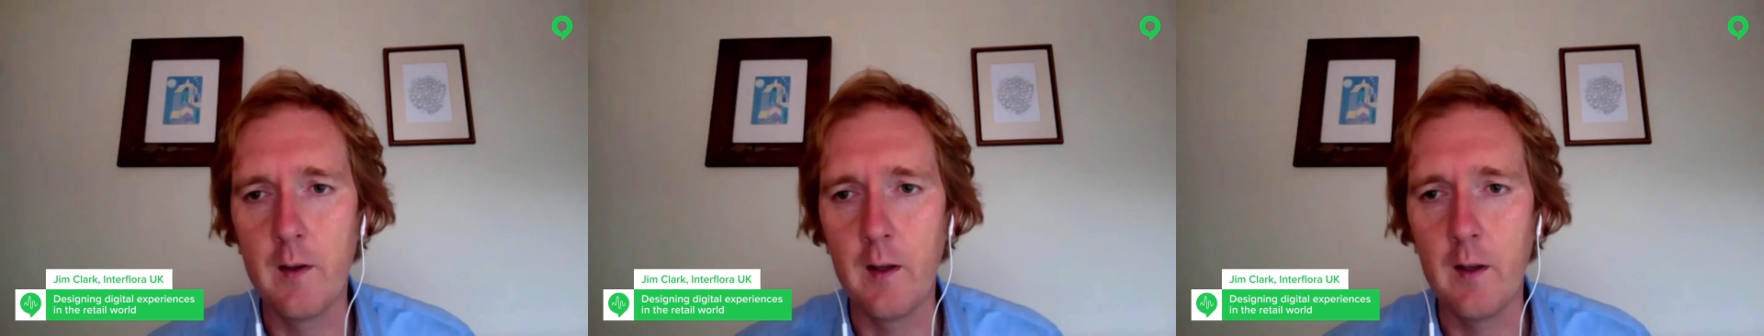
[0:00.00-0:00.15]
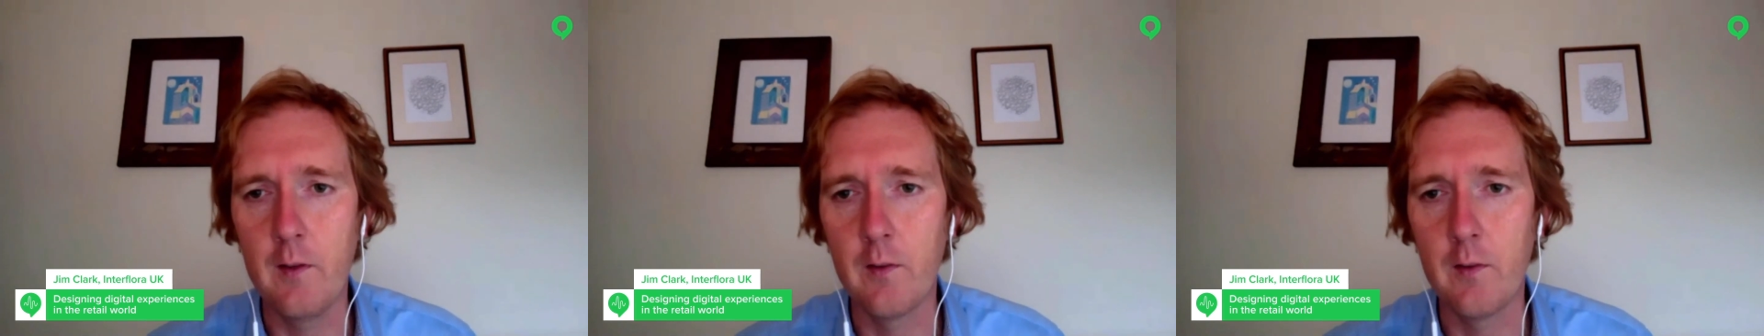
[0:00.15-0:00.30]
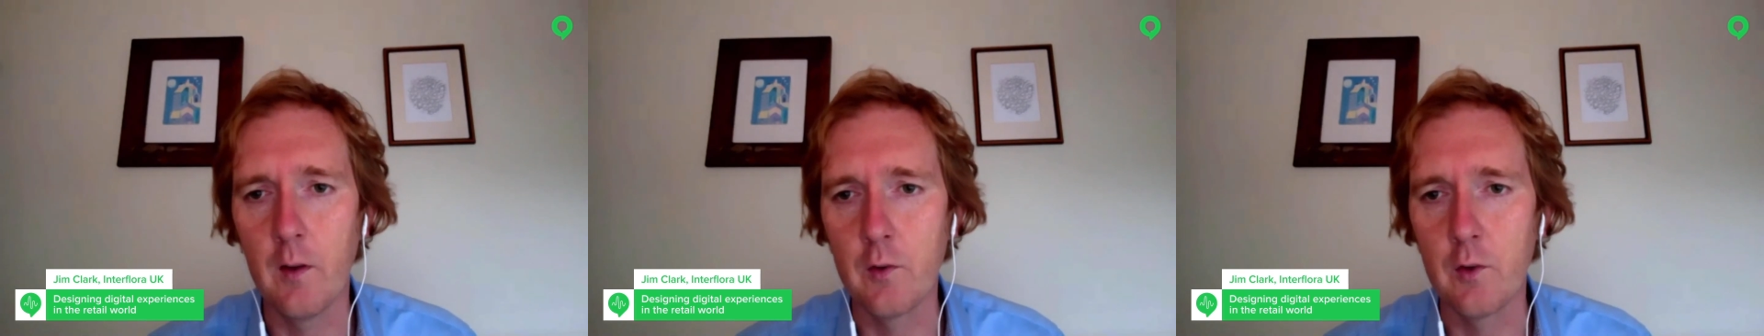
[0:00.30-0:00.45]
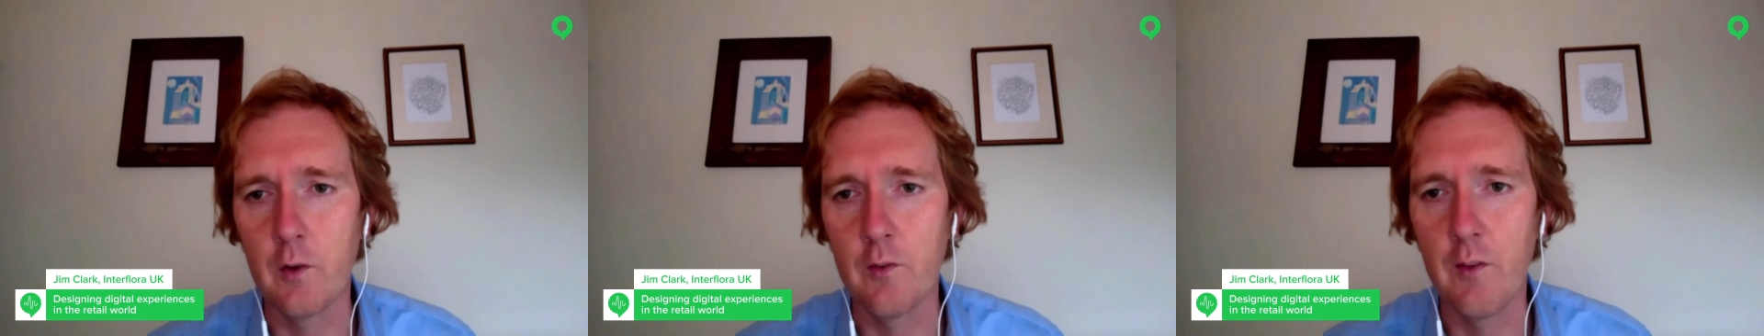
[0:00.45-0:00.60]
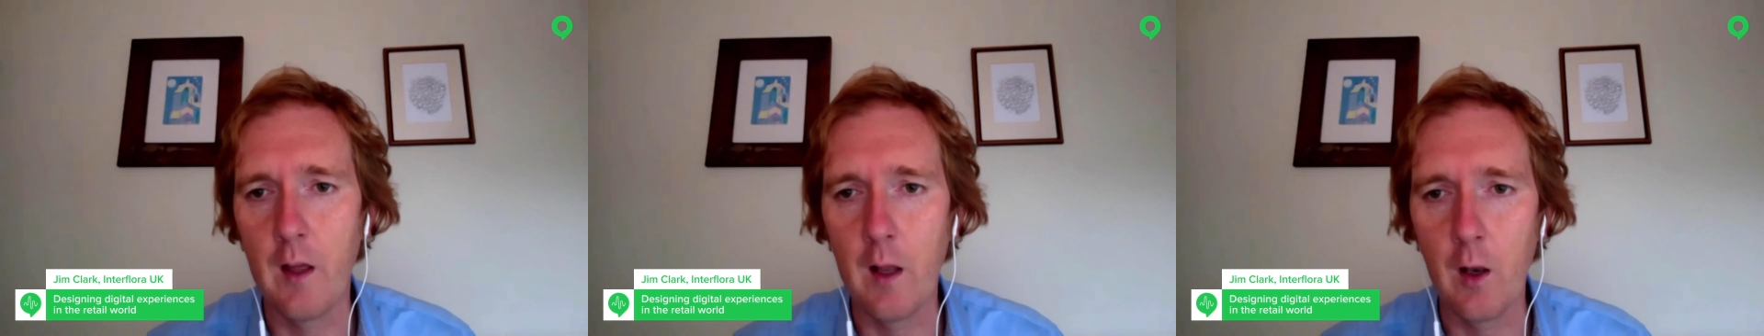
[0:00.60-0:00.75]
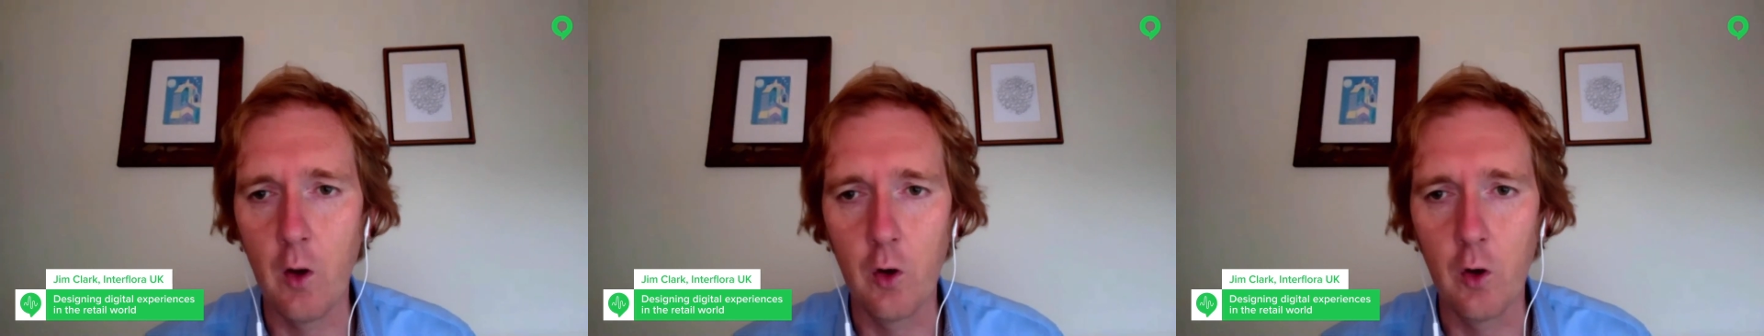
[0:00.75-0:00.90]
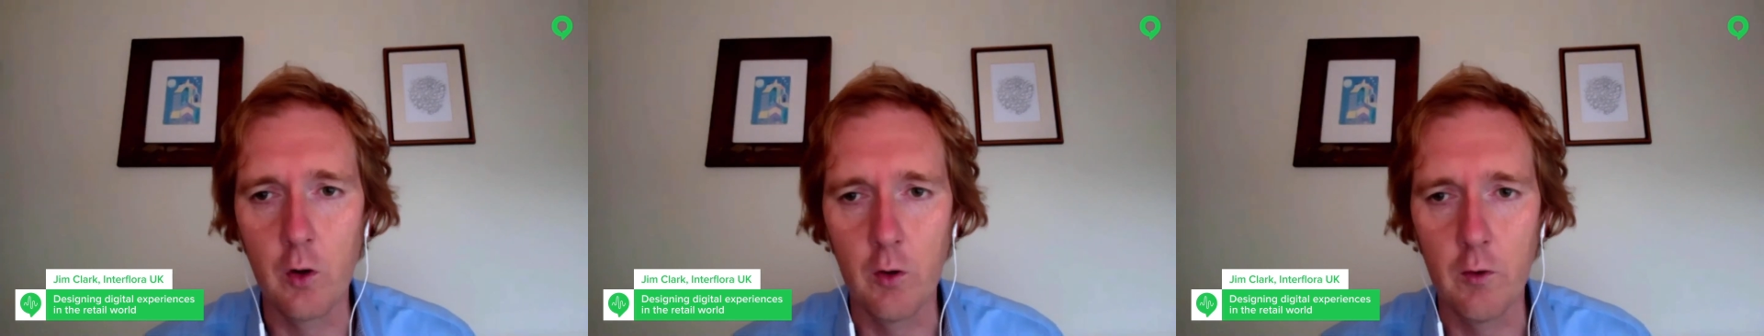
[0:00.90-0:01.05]
details of their
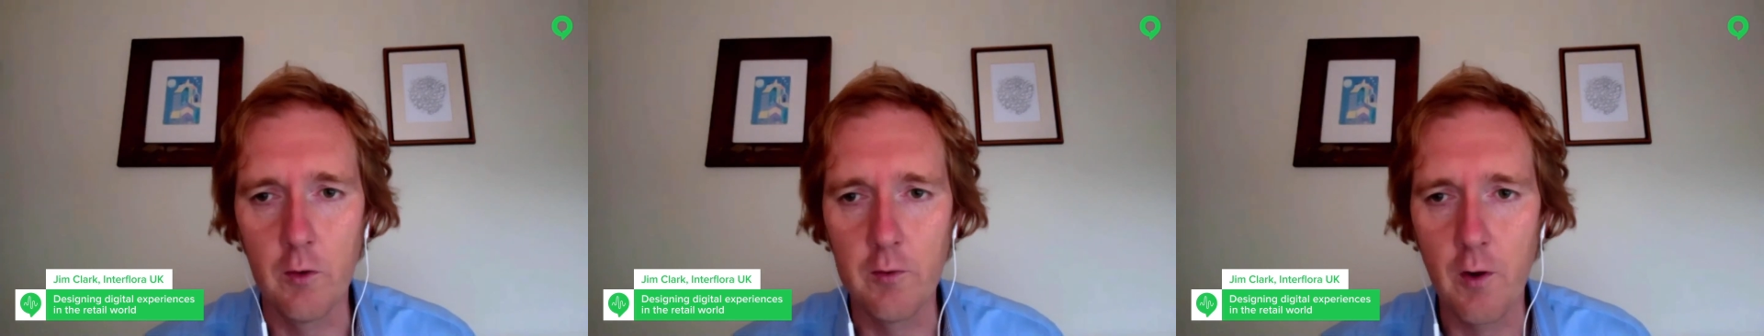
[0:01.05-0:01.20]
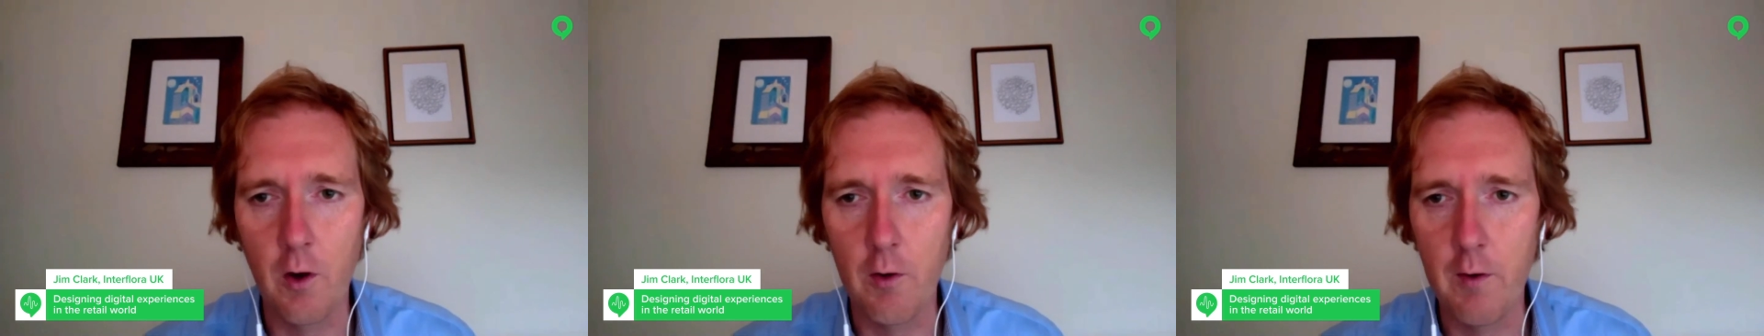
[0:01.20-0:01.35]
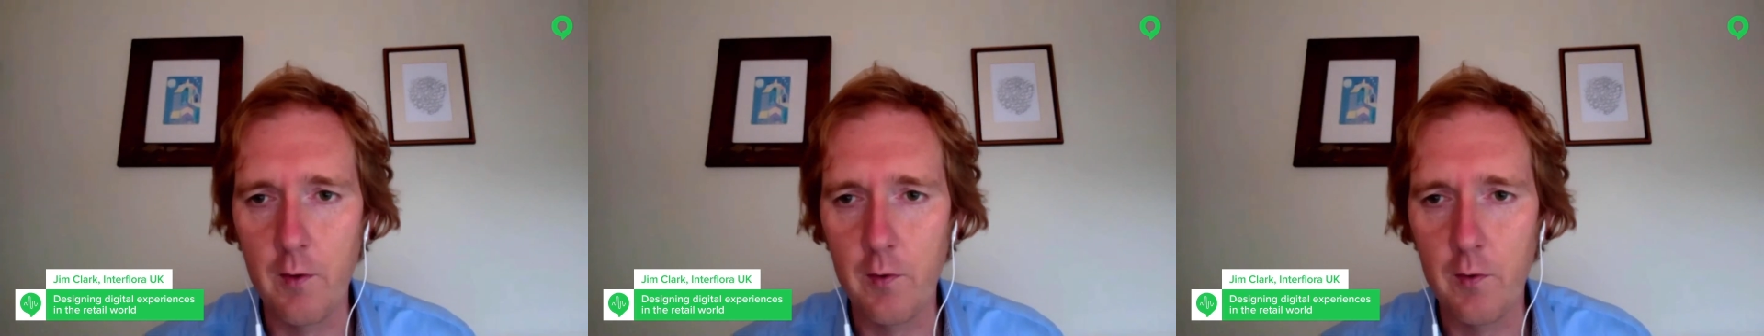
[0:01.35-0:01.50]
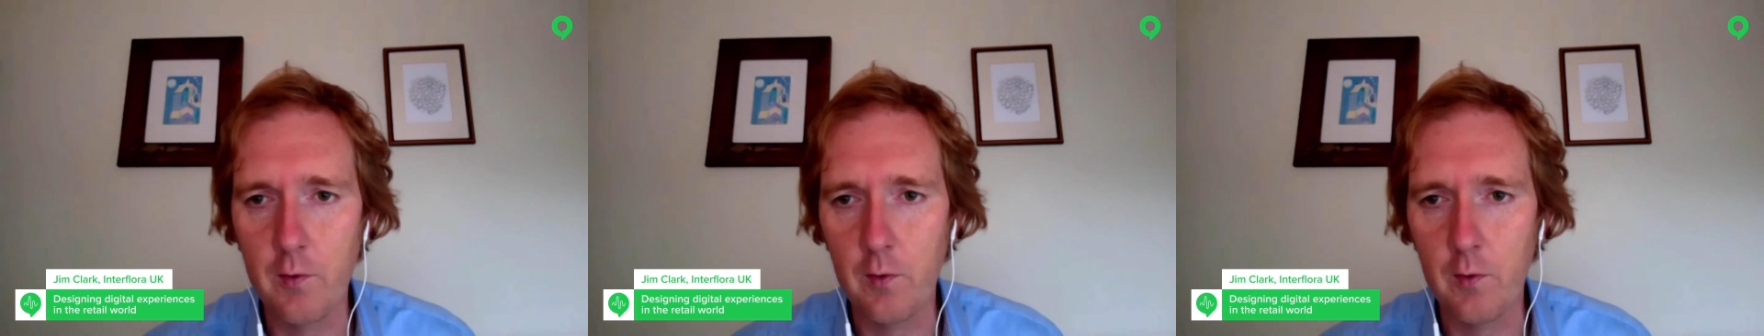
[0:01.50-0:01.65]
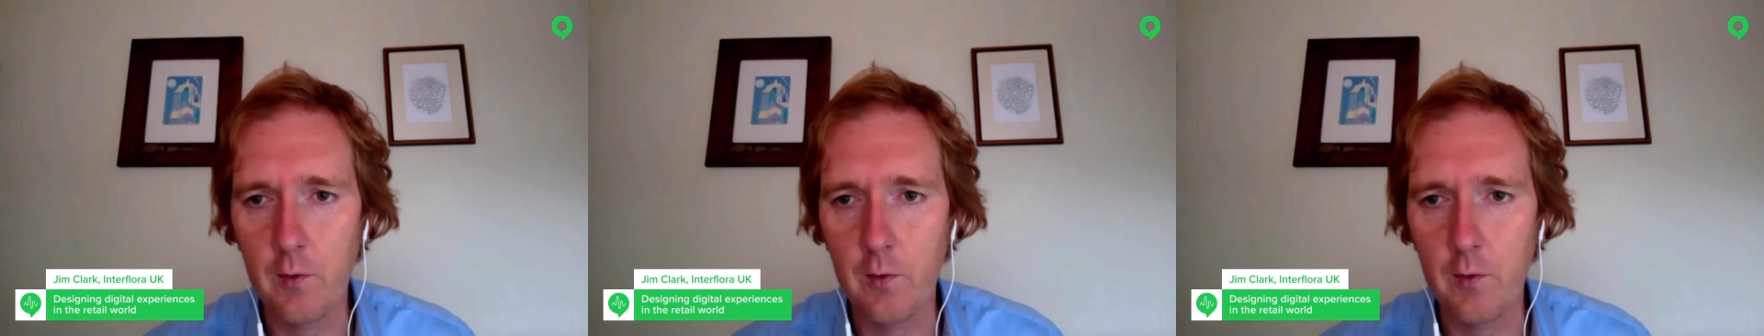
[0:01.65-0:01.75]
local florist,